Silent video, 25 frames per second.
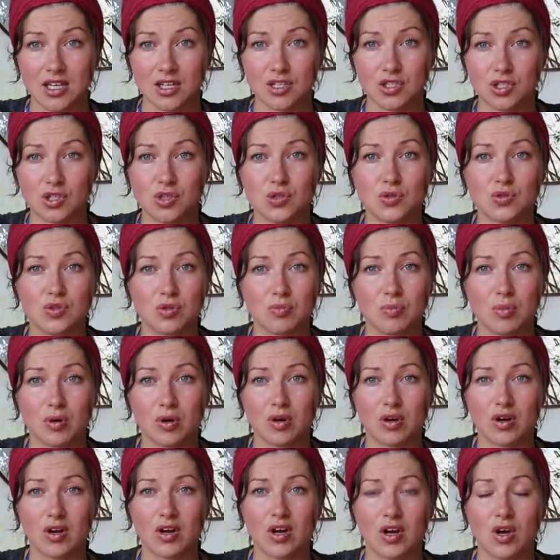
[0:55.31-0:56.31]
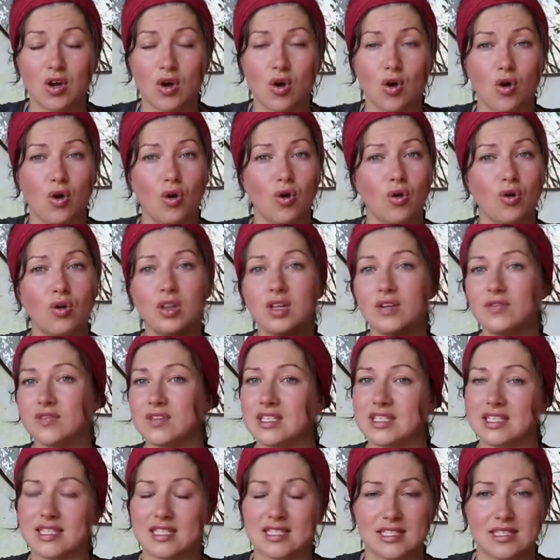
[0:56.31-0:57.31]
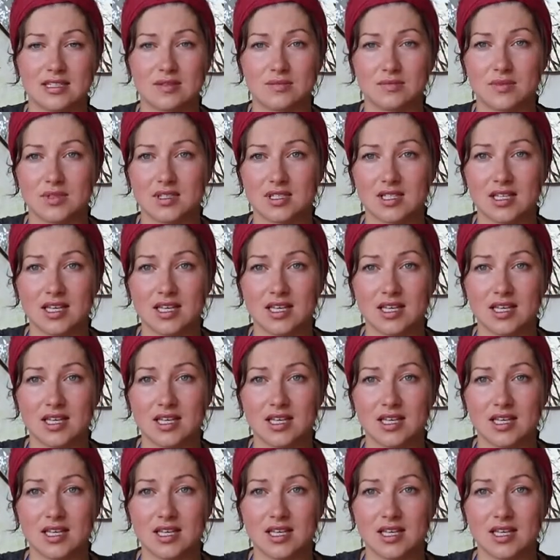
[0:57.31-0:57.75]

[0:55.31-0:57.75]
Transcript: to support all of the systems